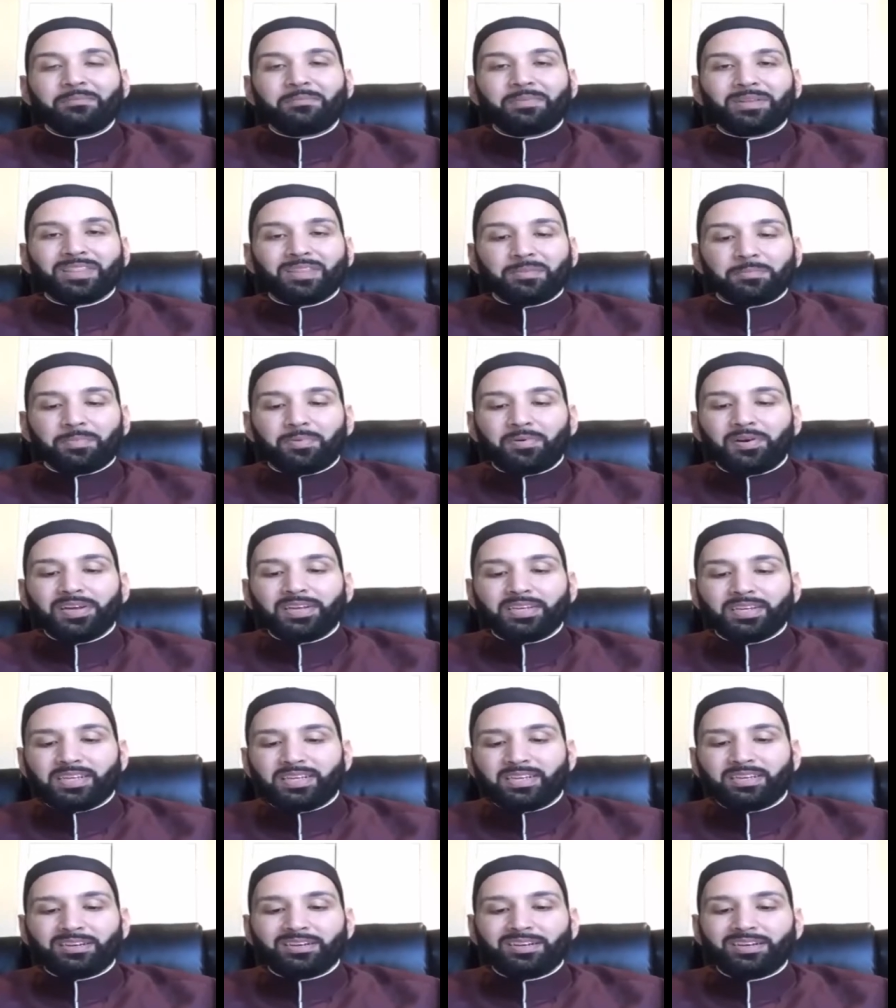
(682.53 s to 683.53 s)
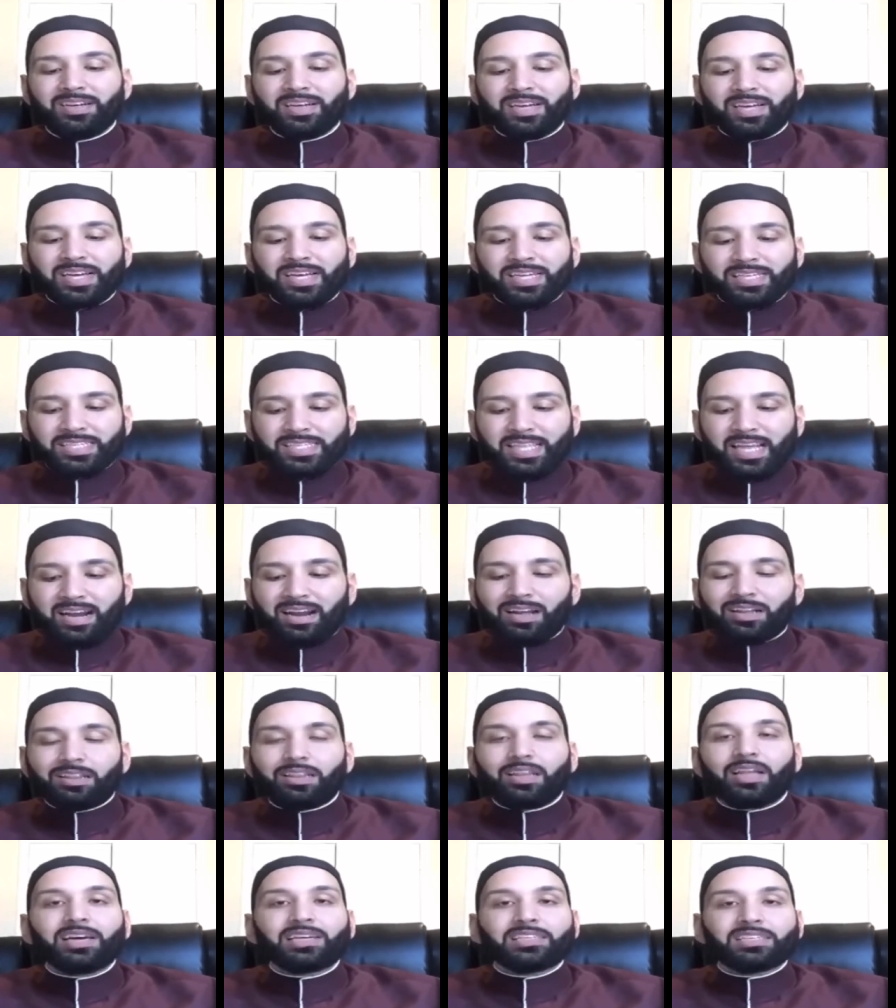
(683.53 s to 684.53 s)
But the point here is that
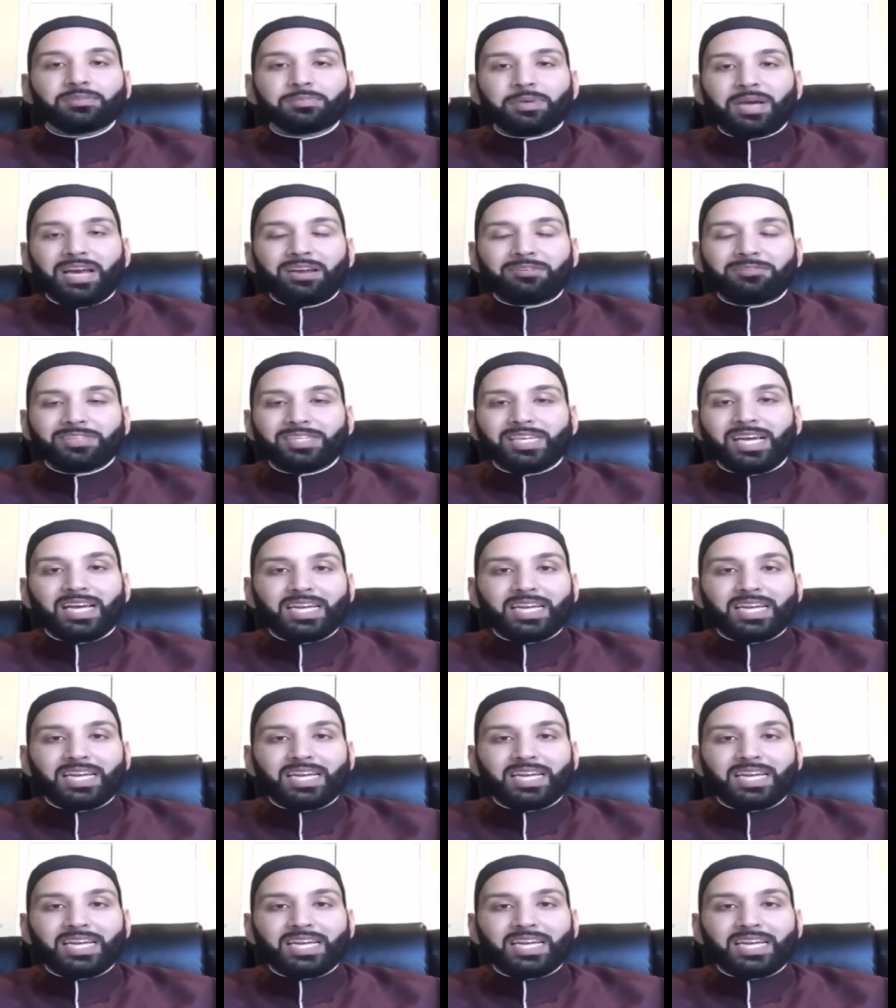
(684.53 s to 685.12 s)
Allah subhanahu wa